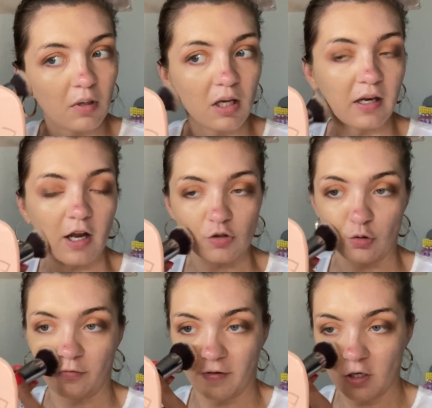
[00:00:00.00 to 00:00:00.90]

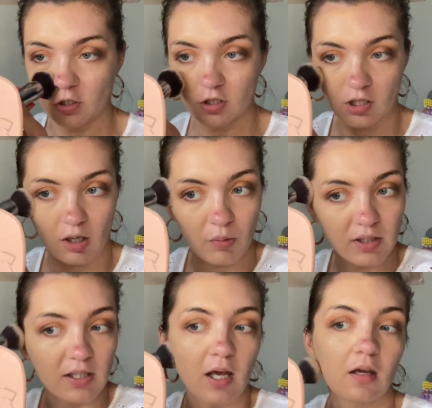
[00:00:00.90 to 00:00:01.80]
natural finish, I would
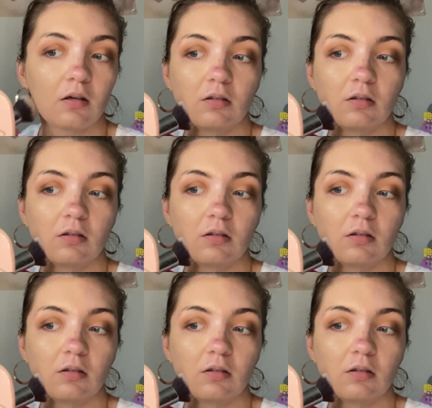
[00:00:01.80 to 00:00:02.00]
say.